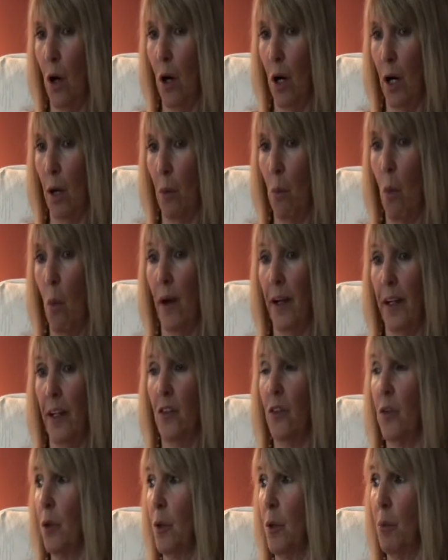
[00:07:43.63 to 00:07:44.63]
are
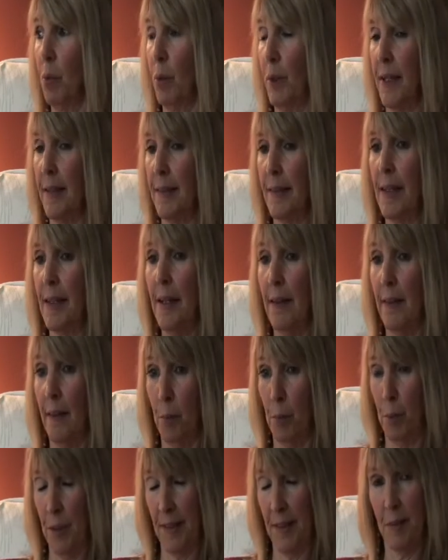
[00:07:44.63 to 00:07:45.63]
wanting to embrace
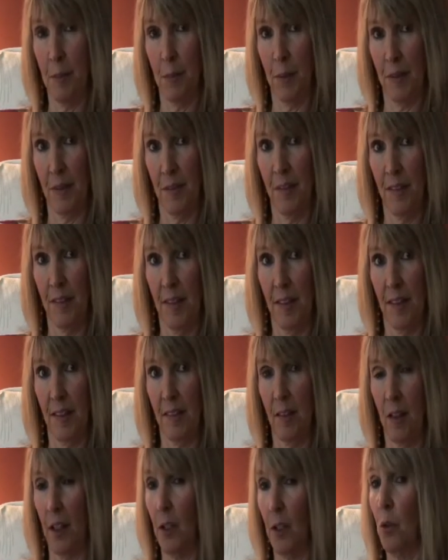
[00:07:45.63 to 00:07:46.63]
the principles of
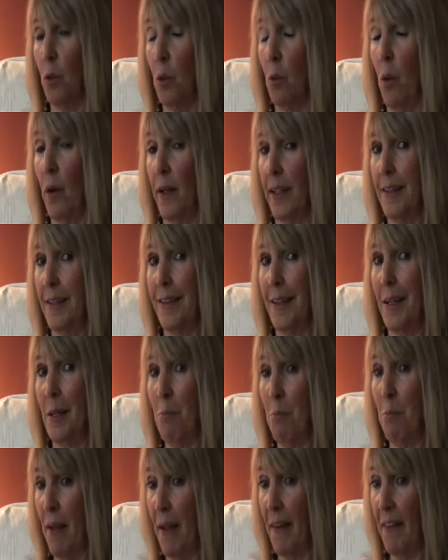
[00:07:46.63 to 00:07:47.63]
CSR, who are wanting to
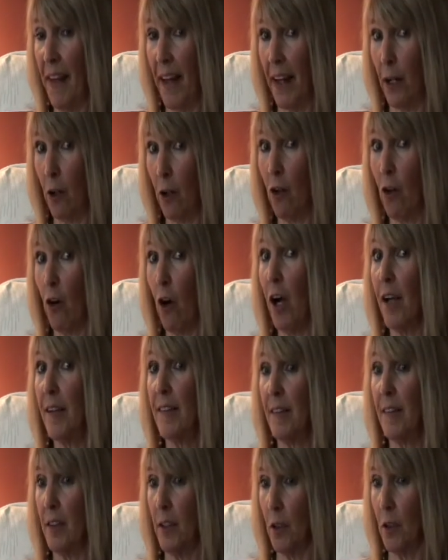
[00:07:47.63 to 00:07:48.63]
embed that
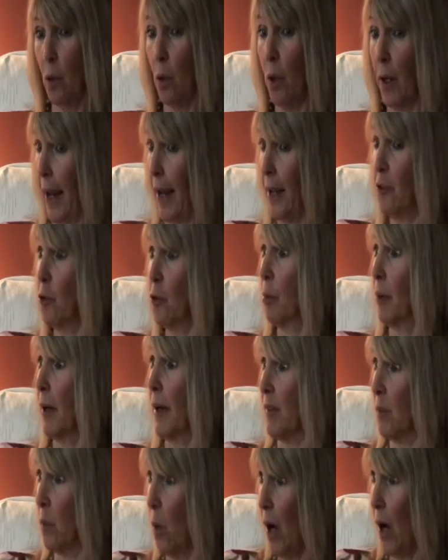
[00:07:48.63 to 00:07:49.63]
across their
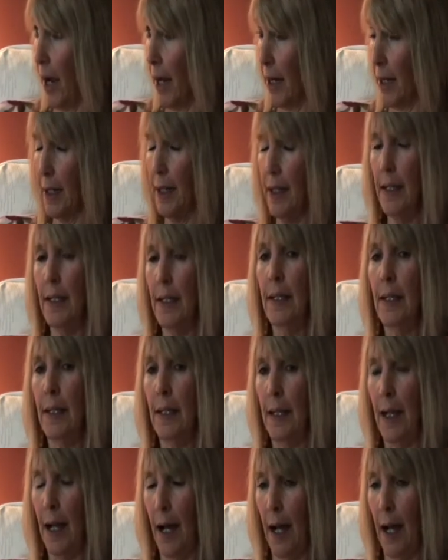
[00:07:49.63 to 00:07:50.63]
enterprise-wide,
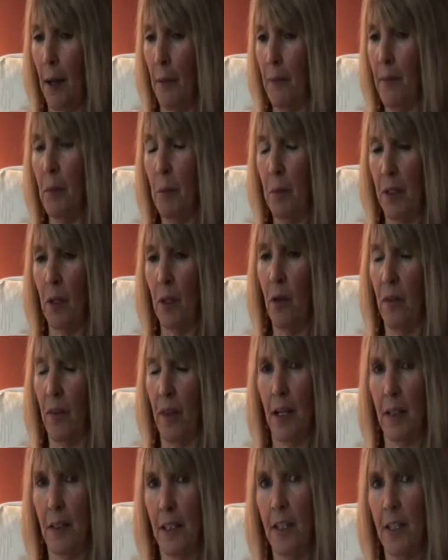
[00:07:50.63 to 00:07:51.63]
uh, then we know
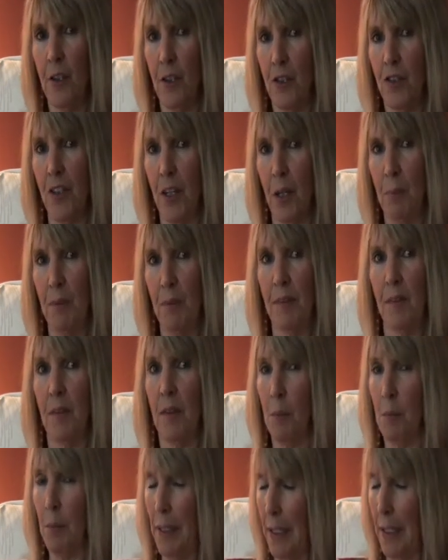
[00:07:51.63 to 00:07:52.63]
that leadership is
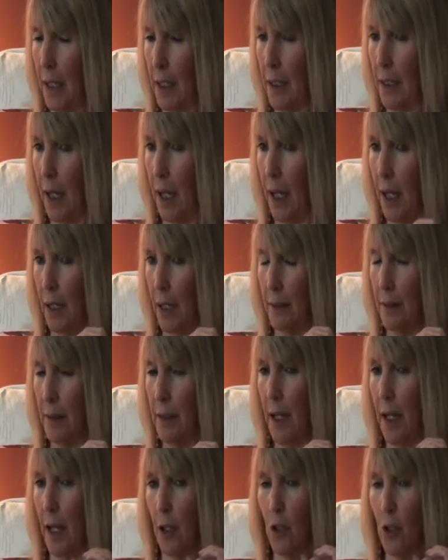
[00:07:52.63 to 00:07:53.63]
going to be a, a,
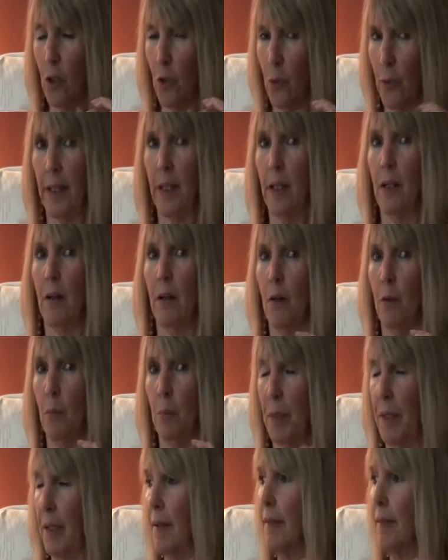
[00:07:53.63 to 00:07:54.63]
a critical
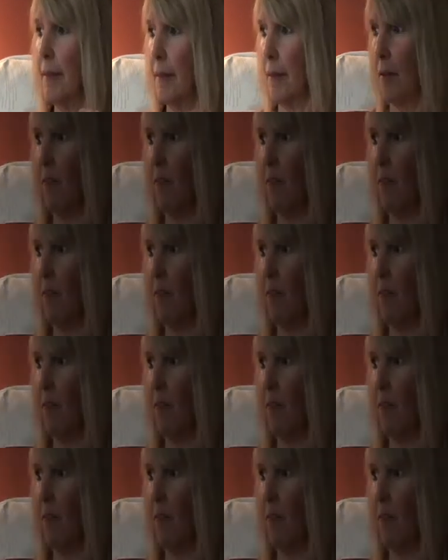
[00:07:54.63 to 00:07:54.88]
piece